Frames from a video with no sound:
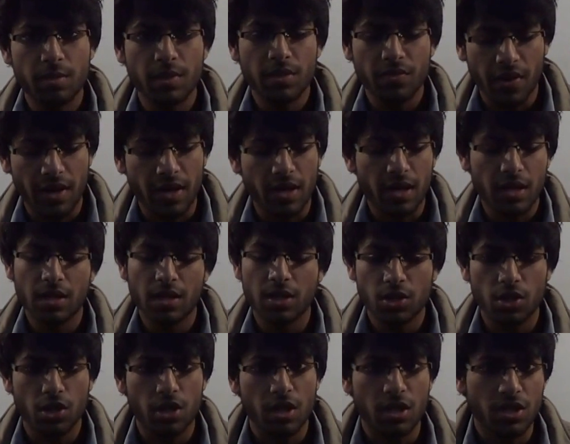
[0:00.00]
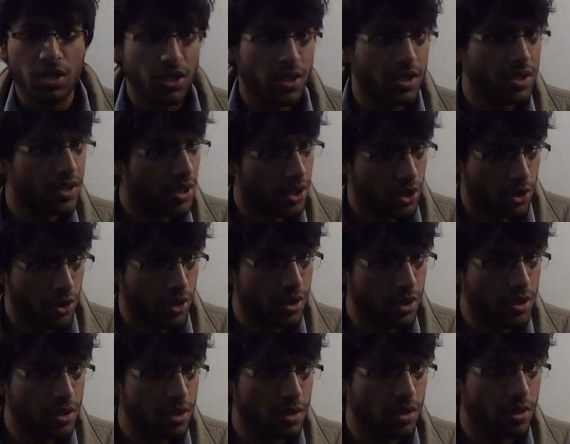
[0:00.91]
but finally they shortlisted 6
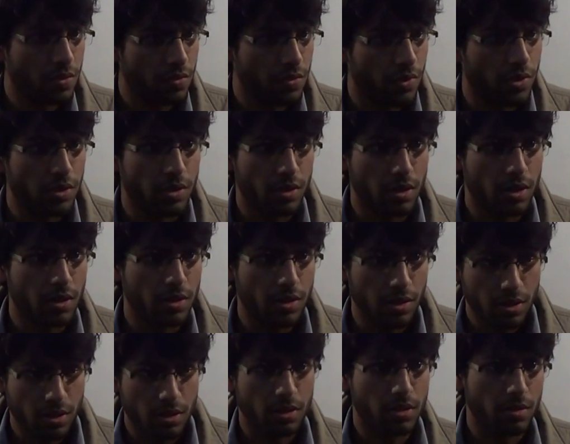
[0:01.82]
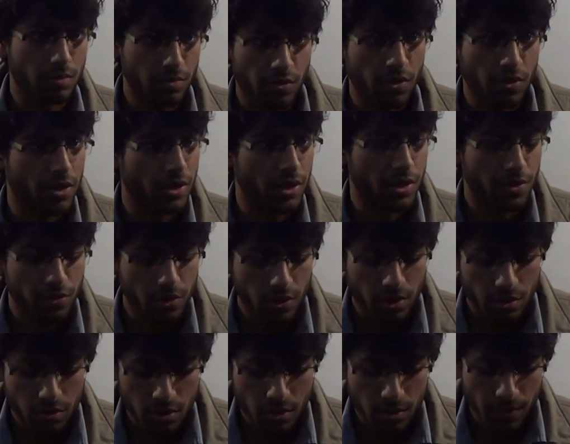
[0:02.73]
students for the interview
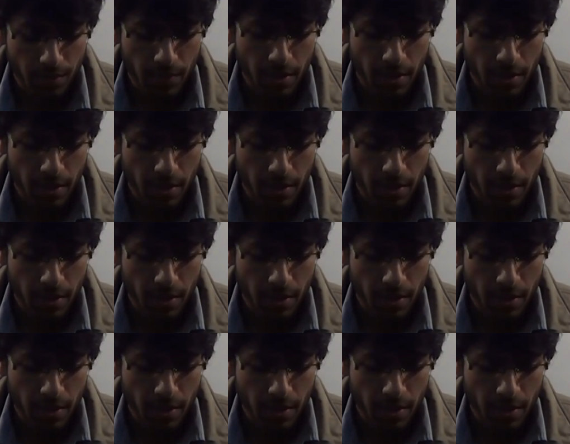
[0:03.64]
round.